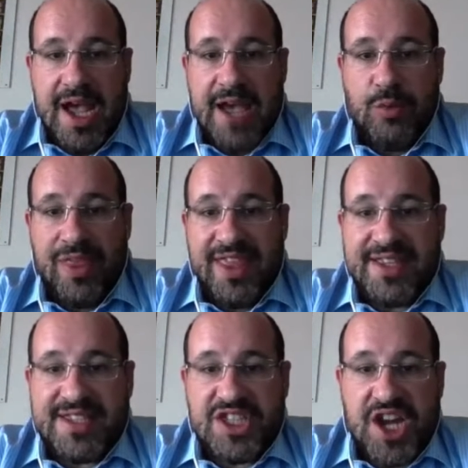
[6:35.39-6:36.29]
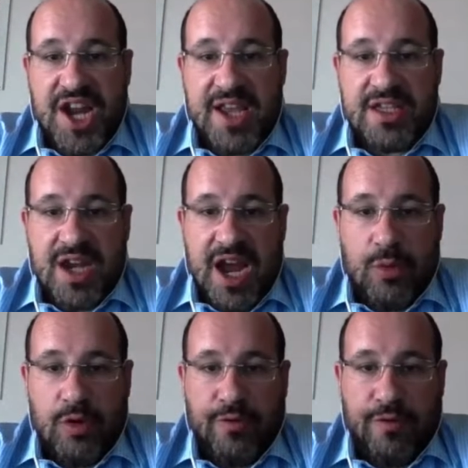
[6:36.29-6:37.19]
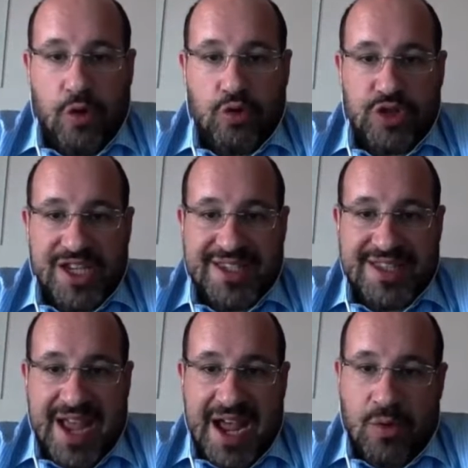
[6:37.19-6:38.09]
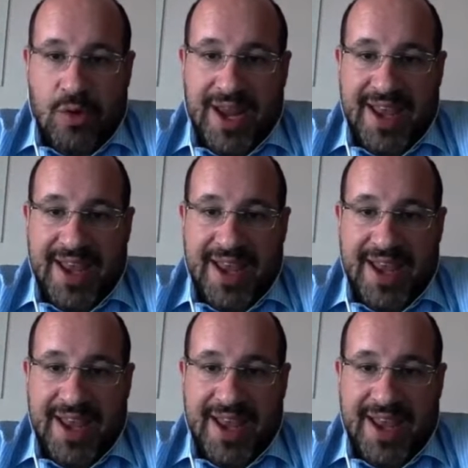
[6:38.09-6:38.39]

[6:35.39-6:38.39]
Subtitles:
And with this change, our focus is now on